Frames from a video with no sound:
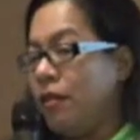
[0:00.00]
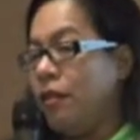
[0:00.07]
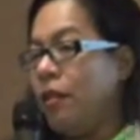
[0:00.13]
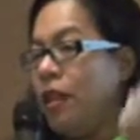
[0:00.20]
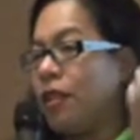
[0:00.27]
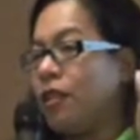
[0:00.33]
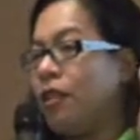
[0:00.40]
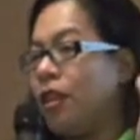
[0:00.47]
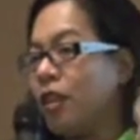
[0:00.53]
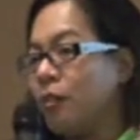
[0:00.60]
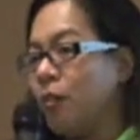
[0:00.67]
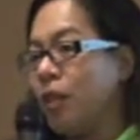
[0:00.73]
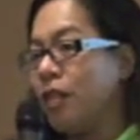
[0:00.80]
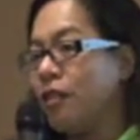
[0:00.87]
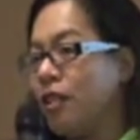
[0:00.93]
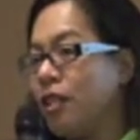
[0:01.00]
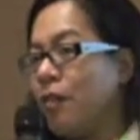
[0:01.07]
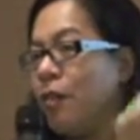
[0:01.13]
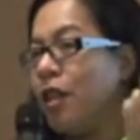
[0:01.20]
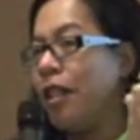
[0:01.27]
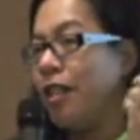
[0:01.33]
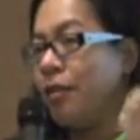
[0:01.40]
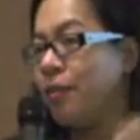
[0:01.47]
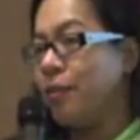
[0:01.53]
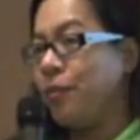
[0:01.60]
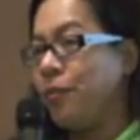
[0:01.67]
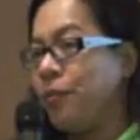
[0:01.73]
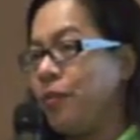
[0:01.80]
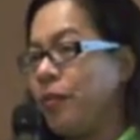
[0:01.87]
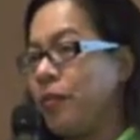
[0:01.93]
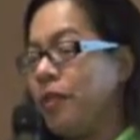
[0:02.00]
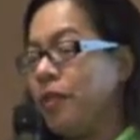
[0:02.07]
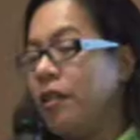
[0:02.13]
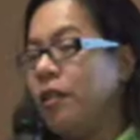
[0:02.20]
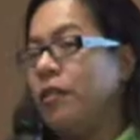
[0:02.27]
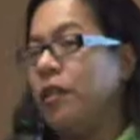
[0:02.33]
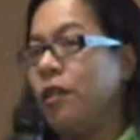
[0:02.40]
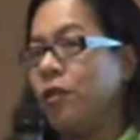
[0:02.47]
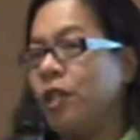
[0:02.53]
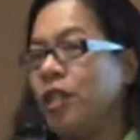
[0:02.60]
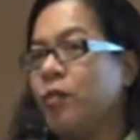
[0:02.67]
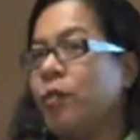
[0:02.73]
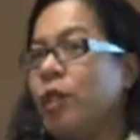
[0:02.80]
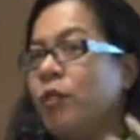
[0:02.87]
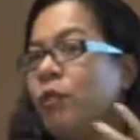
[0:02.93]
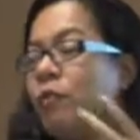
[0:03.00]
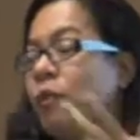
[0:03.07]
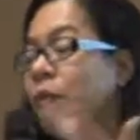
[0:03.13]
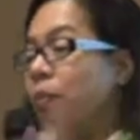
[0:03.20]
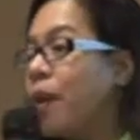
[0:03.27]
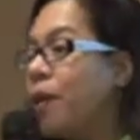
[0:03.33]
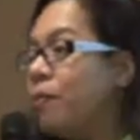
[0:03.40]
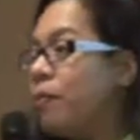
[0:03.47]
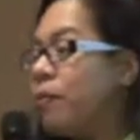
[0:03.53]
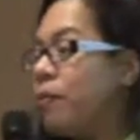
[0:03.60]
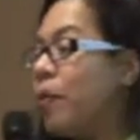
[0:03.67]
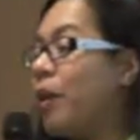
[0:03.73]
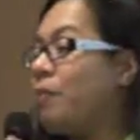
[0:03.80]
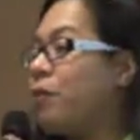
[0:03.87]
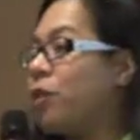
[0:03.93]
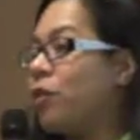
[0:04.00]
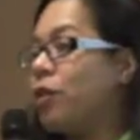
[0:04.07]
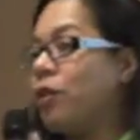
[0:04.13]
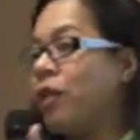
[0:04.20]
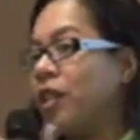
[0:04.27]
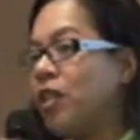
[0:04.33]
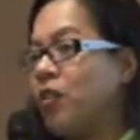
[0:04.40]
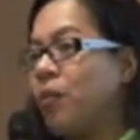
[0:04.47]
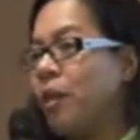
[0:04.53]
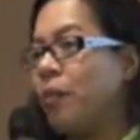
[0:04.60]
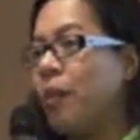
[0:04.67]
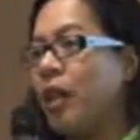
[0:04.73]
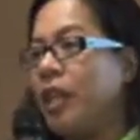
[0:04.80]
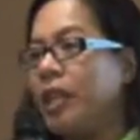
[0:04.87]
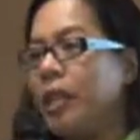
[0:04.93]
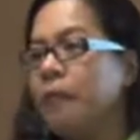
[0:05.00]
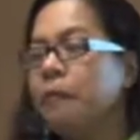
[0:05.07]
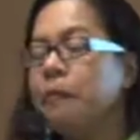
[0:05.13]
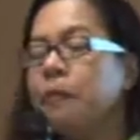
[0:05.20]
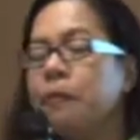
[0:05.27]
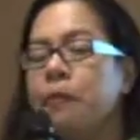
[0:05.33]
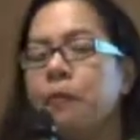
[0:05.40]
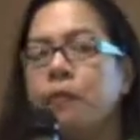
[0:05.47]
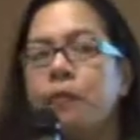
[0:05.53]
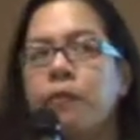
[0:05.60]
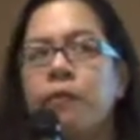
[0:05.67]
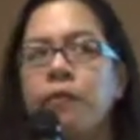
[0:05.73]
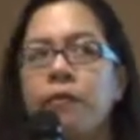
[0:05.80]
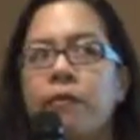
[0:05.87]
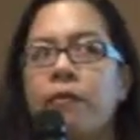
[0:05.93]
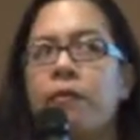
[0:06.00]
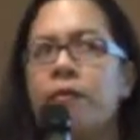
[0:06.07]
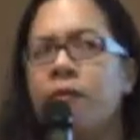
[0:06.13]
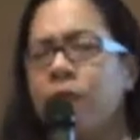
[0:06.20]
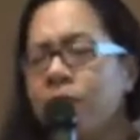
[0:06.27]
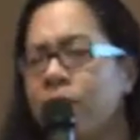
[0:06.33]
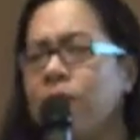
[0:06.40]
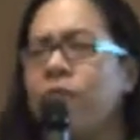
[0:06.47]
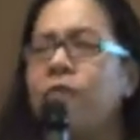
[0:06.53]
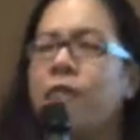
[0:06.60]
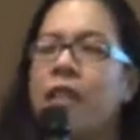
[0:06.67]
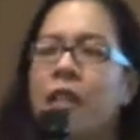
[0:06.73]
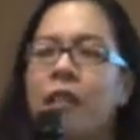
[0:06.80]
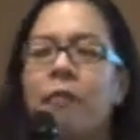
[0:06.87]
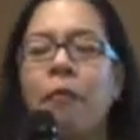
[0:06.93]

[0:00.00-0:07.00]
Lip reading: less heartbeats in a minute? Decreased blood will be pumped to the rest of my body. Not